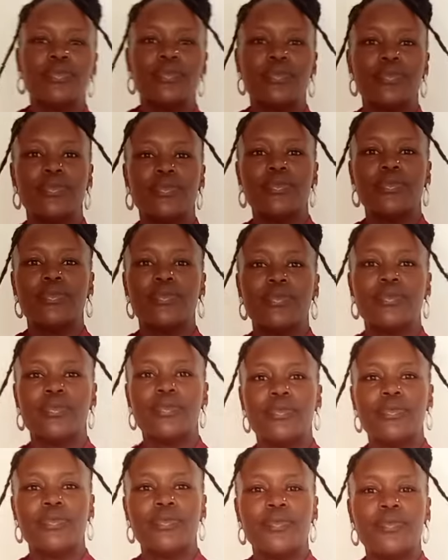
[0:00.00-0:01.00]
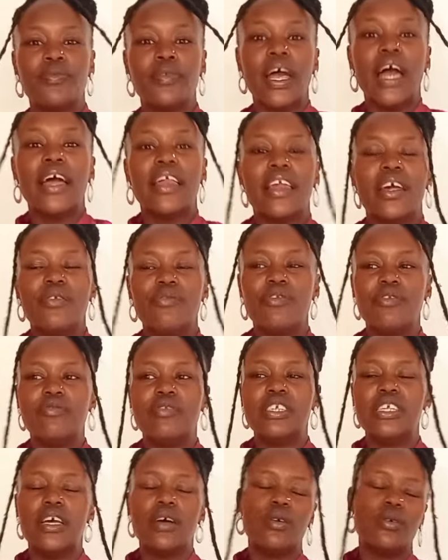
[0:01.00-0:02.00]

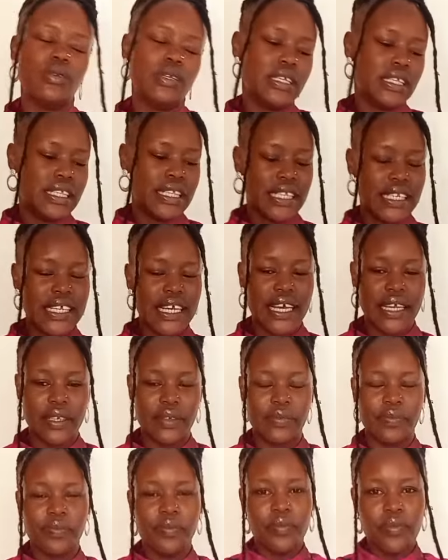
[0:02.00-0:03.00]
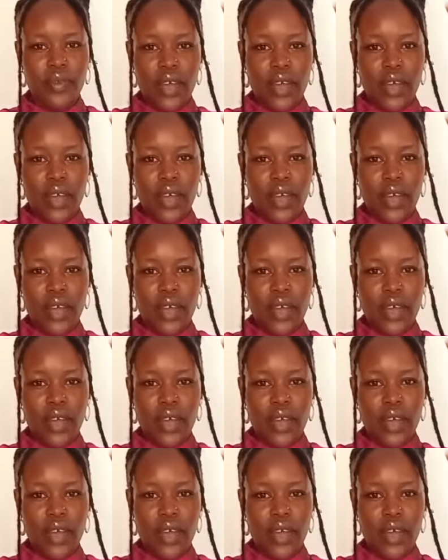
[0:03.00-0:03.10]
9:50, oh, it's 10.